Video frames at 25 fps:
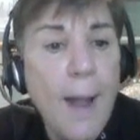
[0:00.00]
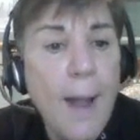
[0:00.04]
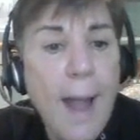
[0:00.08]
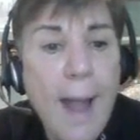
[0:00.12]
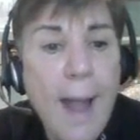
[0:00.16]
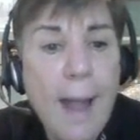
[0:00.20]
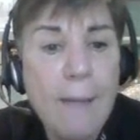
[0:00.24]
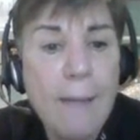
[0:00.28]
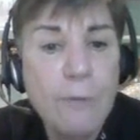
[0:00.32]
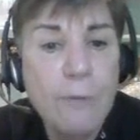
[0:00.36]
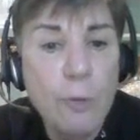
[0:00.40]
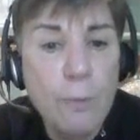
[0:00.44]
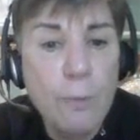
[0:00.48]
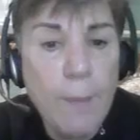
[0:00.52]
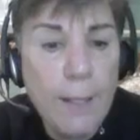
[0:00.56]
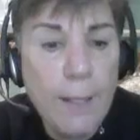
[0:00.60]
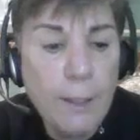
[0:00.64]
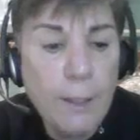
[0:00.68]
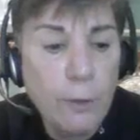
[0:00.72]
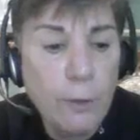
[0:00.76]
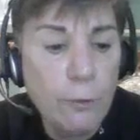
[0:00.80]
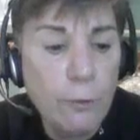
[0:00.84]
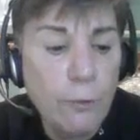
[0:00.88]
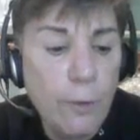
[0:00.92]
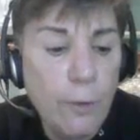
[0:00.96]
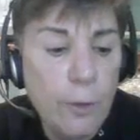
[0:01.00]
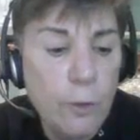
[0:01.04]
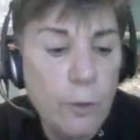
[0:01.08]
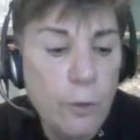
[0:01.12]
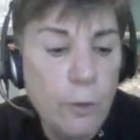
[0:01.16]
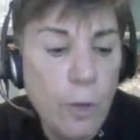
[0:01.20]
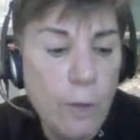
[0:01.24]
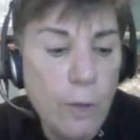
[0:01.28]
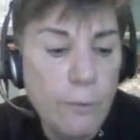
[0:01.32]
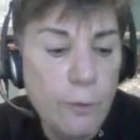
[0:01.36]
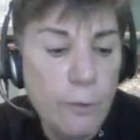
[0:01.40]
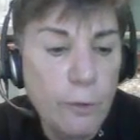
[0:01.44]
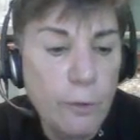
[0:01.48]
have your
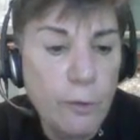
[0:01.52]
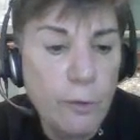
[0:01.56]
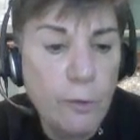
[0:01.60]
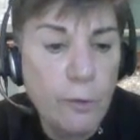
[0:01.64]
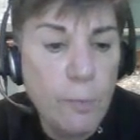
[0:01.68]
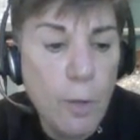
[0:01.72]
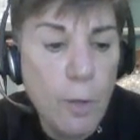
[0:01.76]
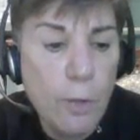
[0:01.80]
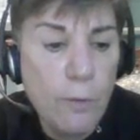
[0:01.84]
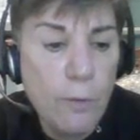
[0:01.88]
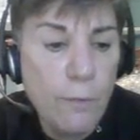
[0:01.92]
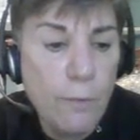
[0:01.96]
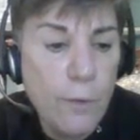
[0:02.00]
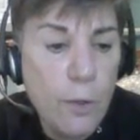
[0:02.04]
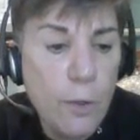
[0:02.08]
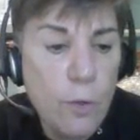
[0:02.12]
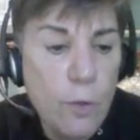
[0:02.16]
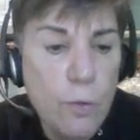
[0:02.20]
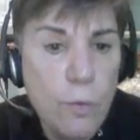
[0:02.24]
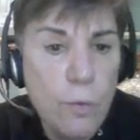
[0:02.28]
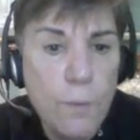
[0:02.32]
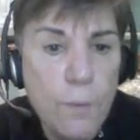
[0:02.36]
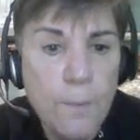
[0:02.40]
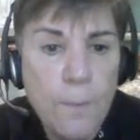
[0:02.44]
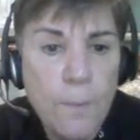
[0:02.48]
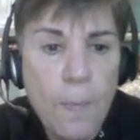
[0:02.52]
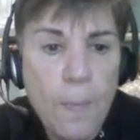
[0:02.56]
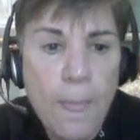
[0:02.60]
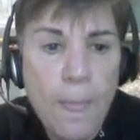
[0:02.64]
microphone off your smartphone.